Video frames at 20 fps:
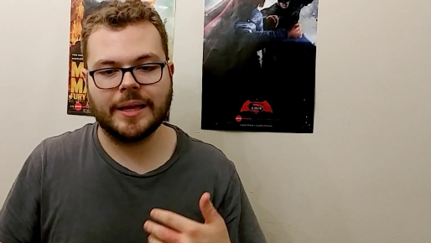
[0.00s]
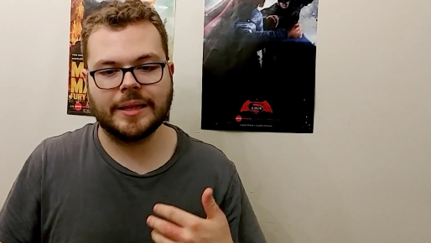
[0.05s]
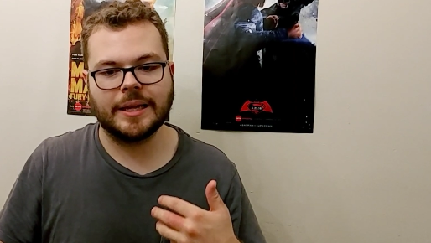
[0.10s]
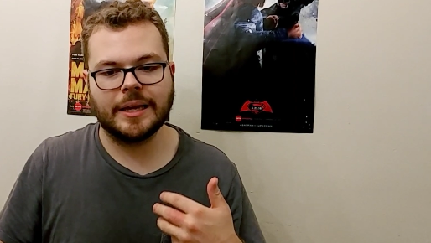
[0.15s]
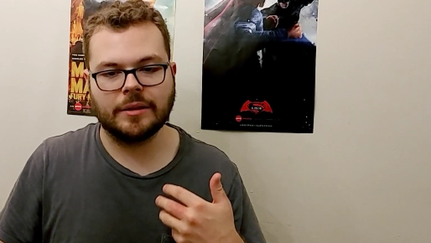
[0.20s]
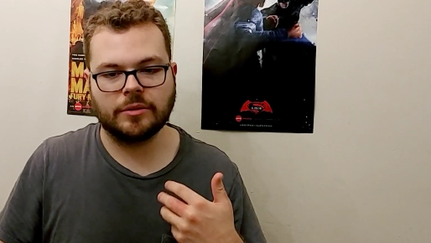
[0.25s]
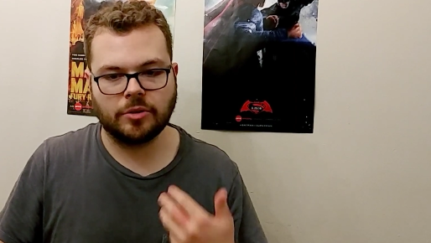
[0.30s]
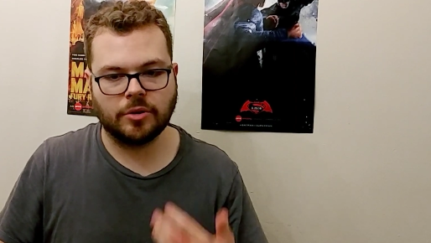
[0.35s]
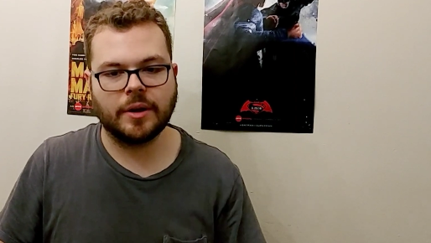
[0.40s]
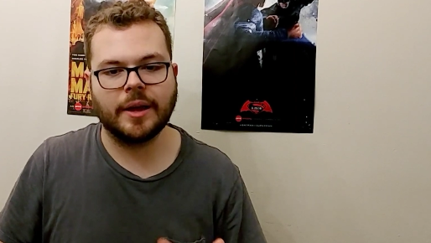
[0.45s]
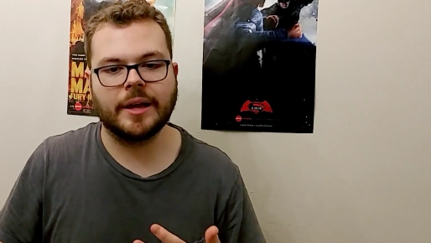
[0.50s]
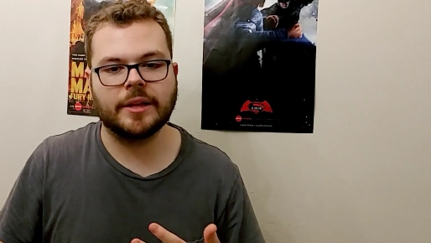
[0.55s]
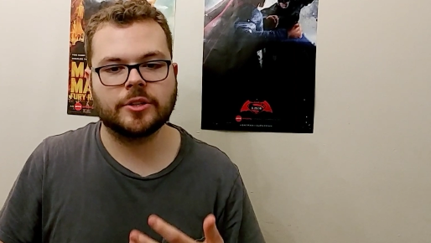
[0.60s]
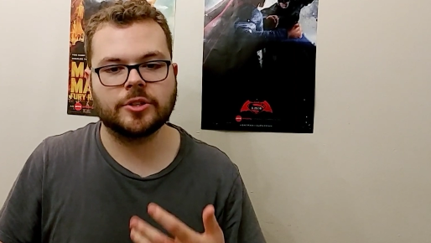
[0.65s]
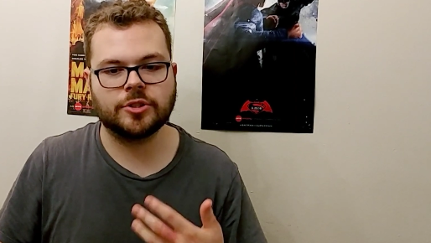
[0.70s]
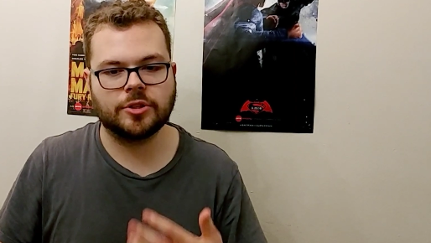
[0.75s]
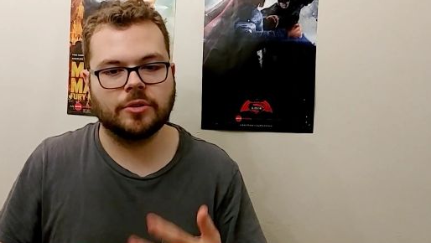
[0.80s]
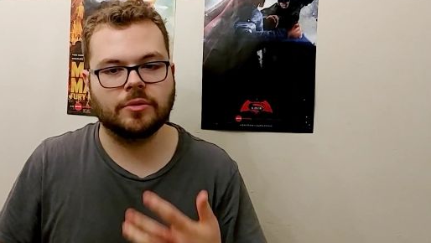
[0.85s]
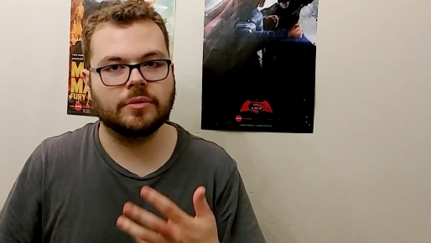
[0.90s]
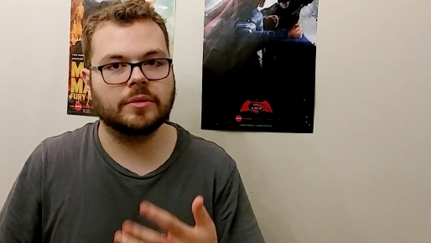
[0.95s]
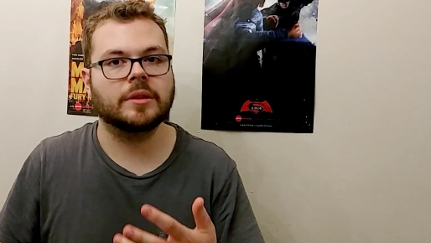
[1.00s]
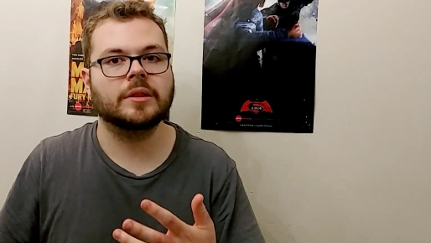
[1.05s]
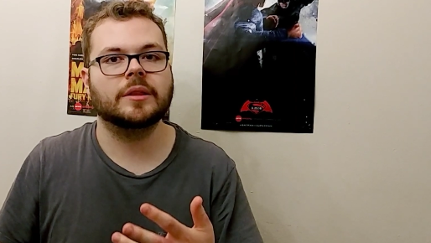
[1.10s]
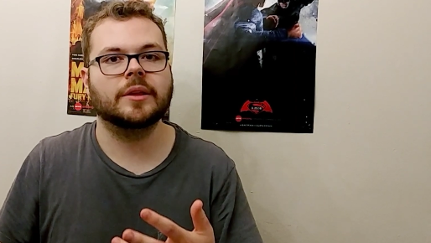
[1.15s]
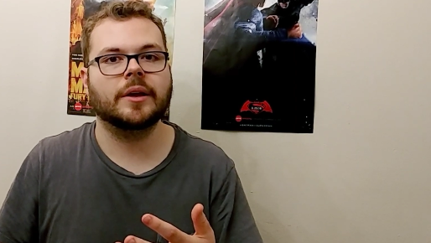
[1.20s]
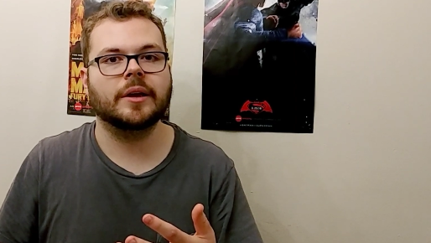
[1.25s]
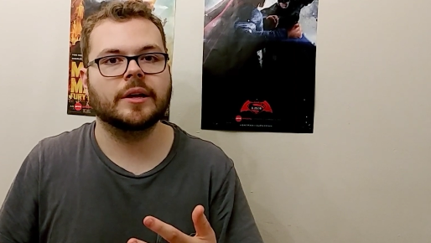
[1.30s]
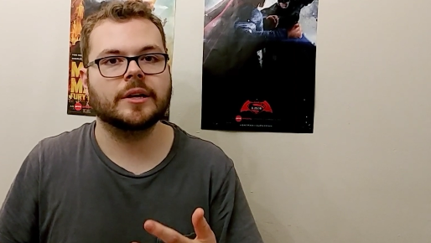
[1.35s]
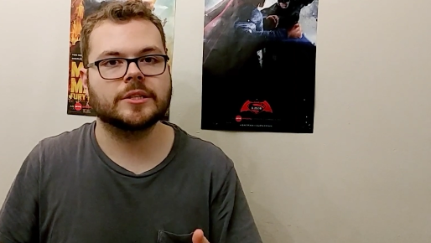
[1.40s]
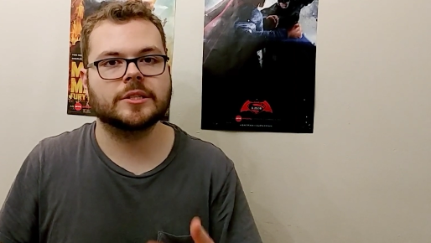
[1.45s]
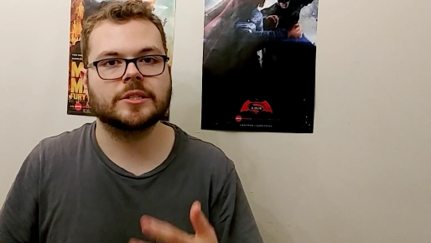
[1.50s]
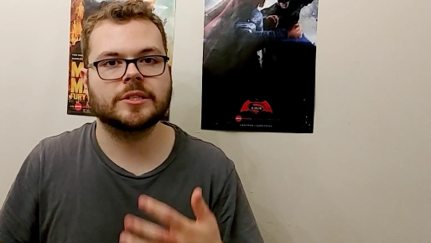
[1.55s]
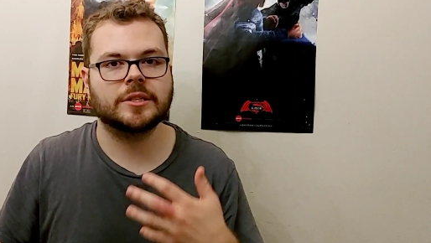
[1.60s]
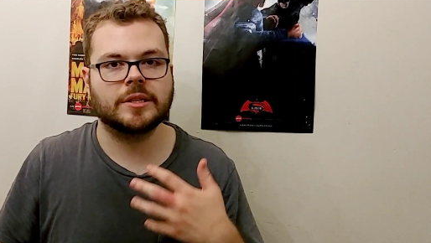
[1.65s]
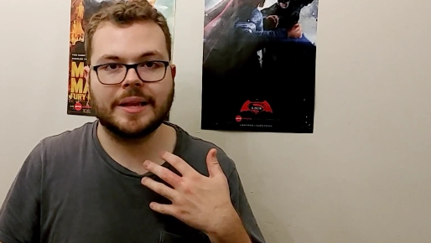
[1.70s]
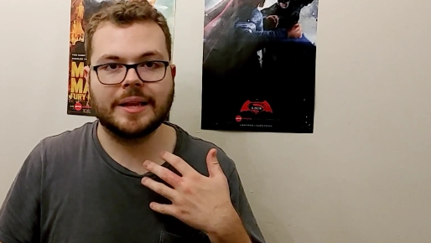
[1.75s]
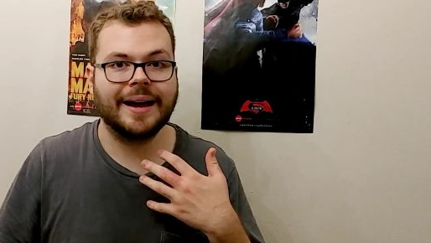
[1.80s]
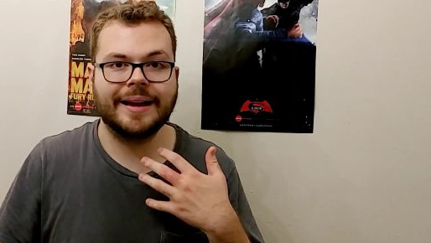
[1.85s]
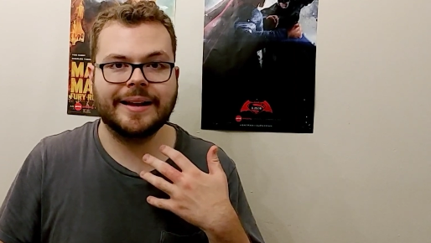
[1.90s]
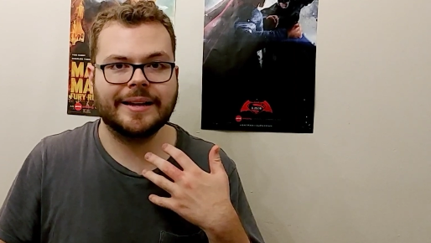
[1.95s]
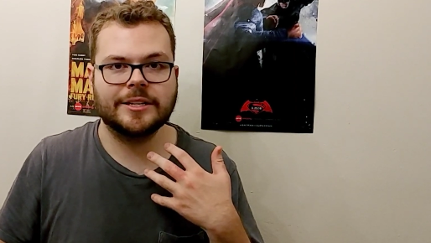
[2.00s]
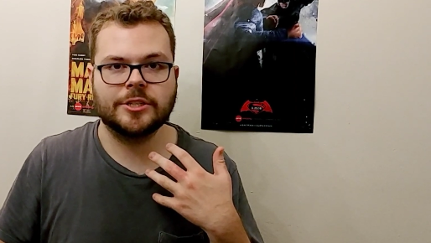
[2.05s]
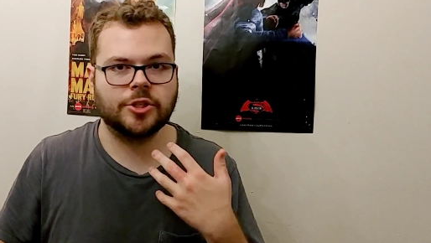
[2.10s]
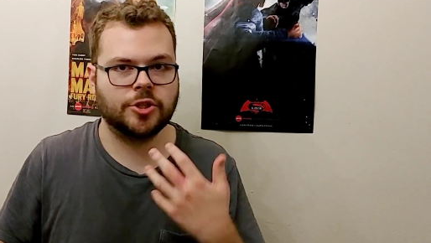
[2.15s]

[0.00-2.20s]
they look at certain things not as